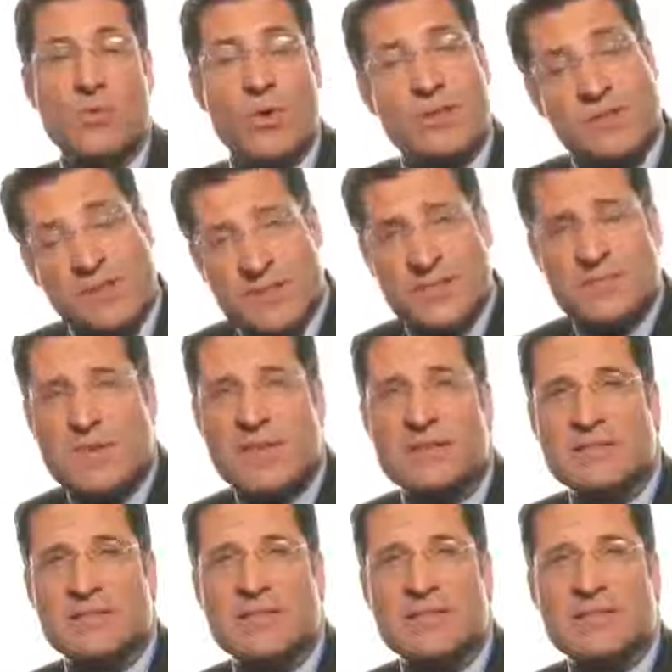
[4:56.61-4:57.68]
And what this
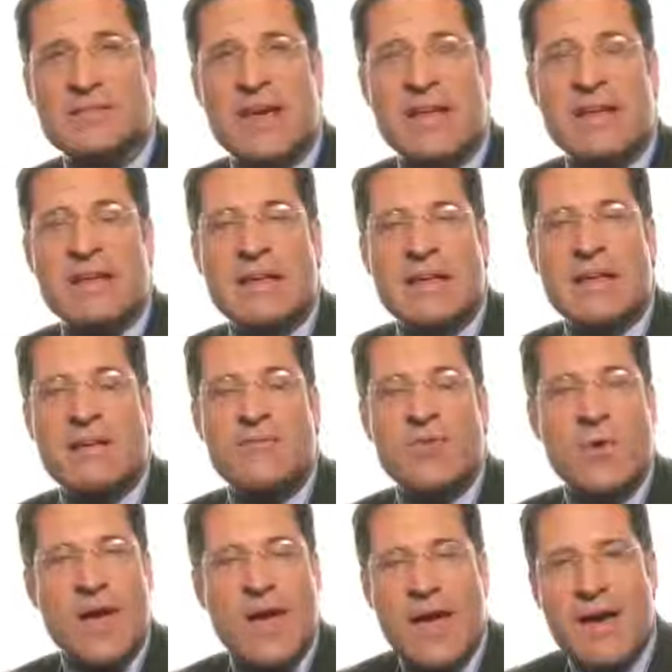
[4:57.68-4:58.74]
means is that
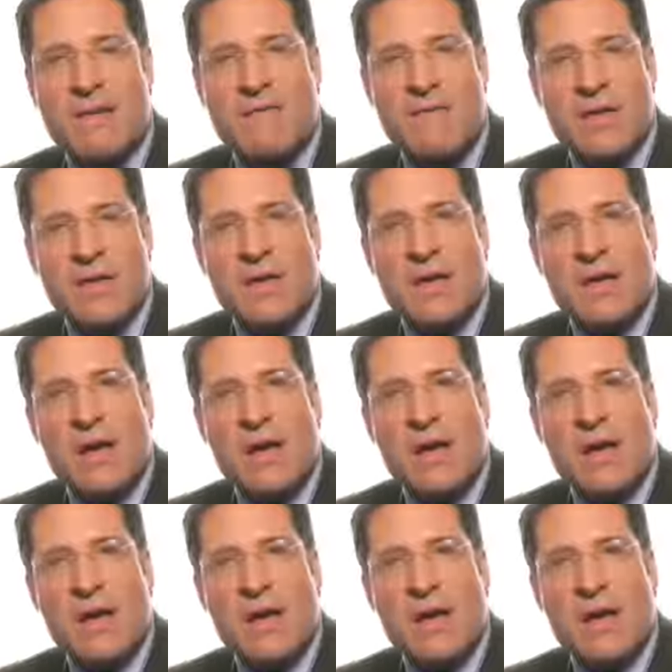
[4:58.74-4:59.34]
if you have